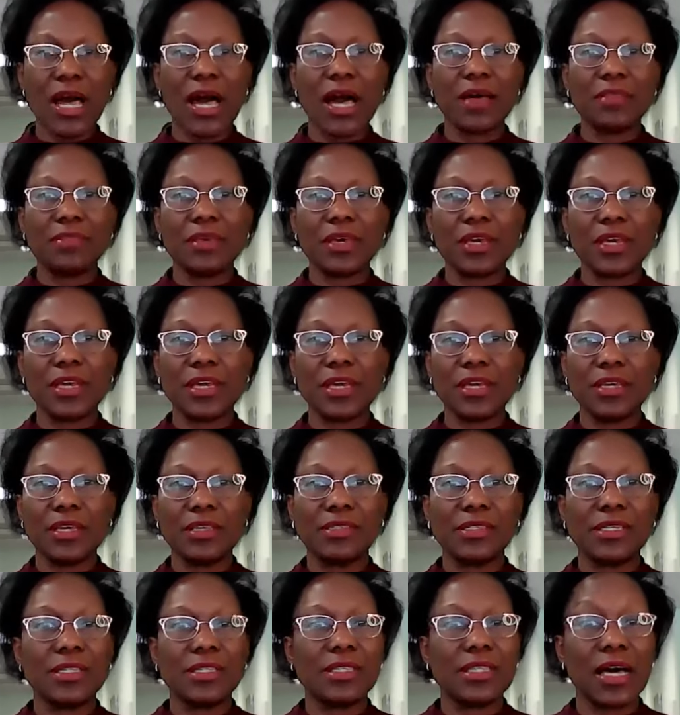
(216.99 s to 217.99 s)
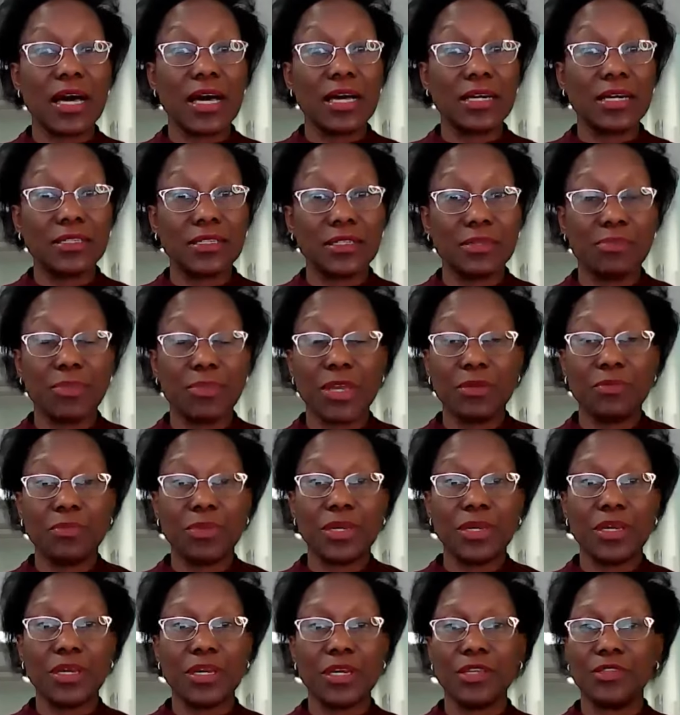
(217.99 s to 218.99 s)
Is it that
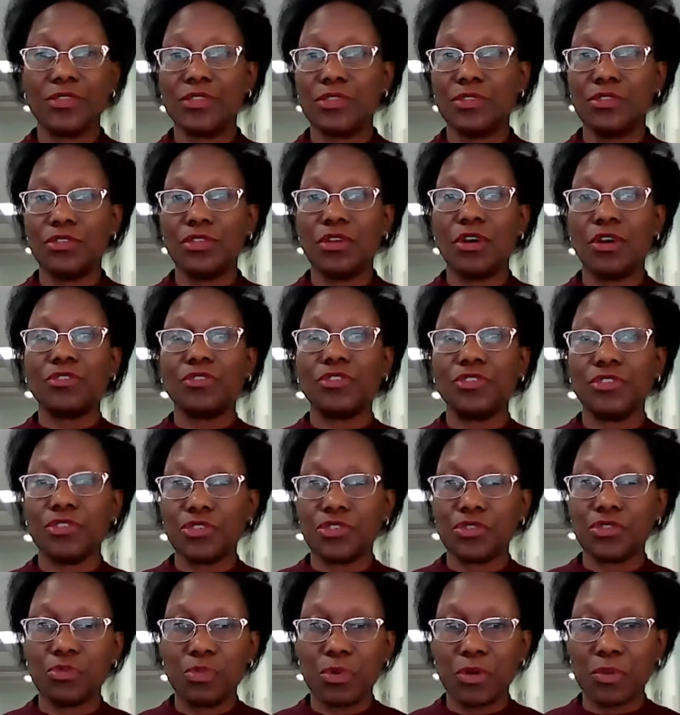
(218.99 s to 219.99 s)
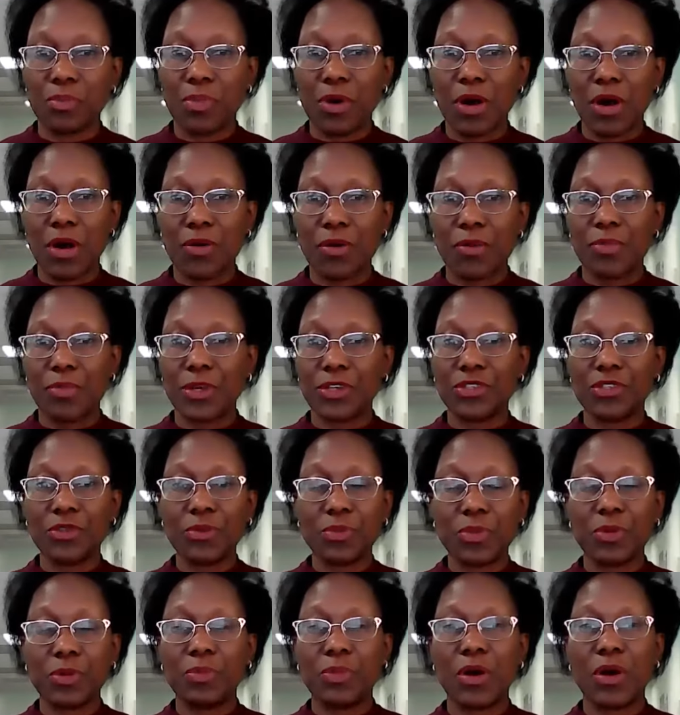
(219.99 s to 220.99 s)
maybe it's not your superpower? By
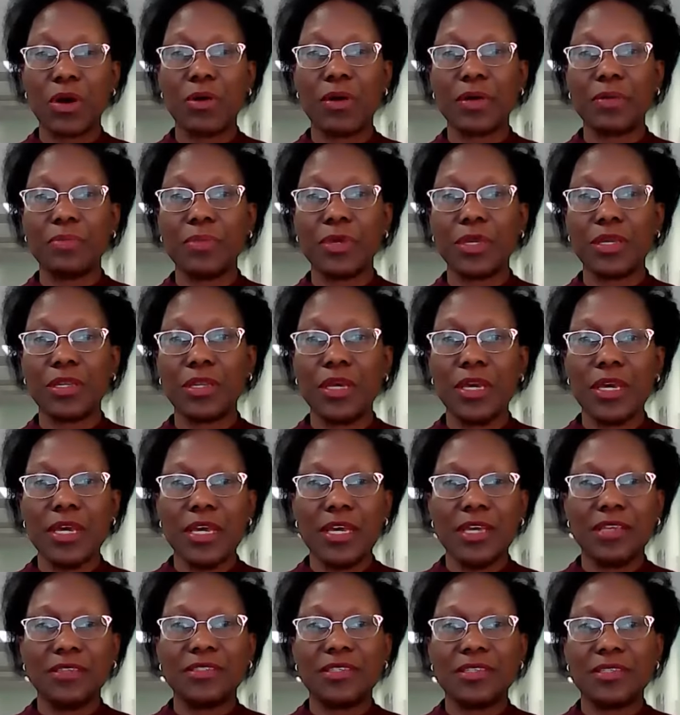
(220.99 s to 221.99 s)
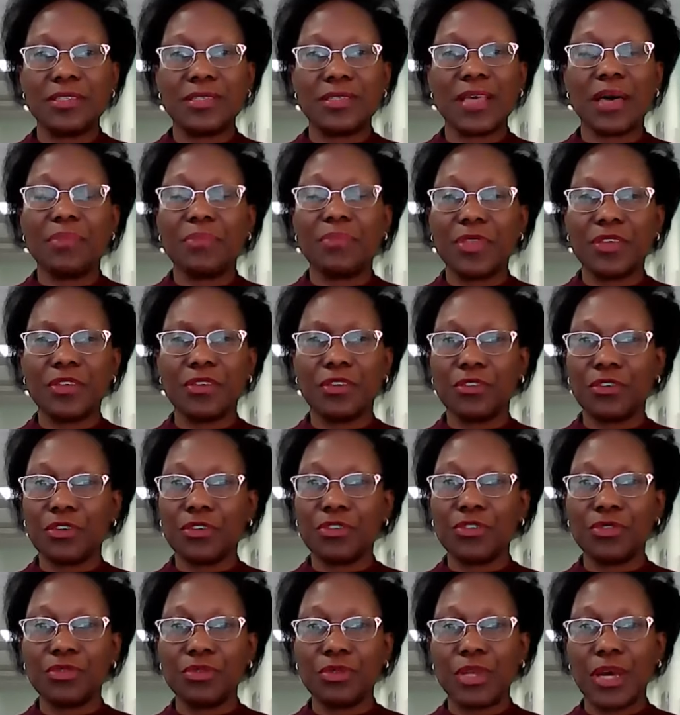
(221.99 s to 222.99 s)
superpower, I mean, is this something you're
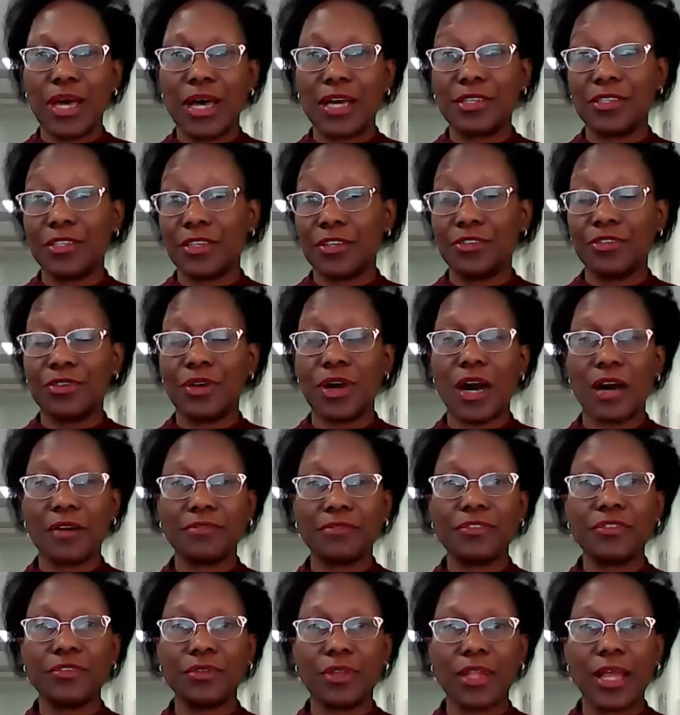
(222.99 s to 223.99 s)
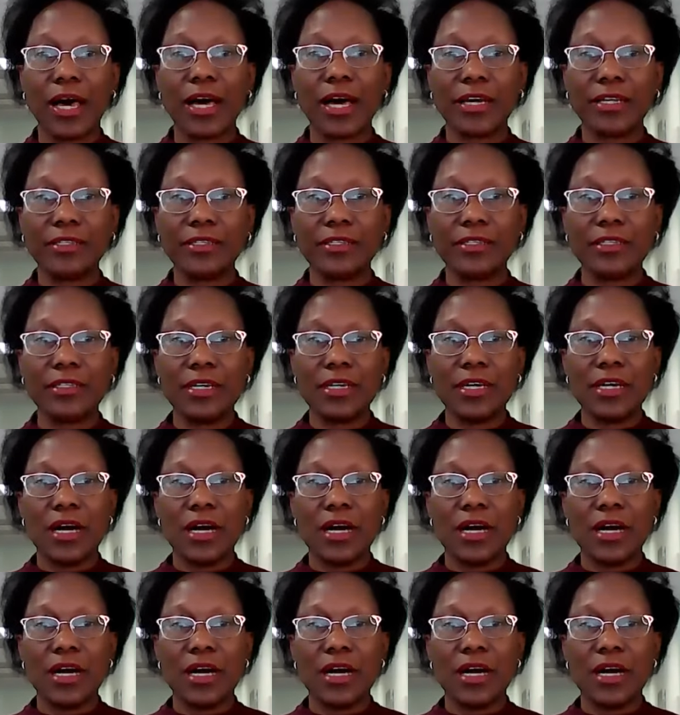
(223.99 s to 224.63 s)
not good at and you have to learn?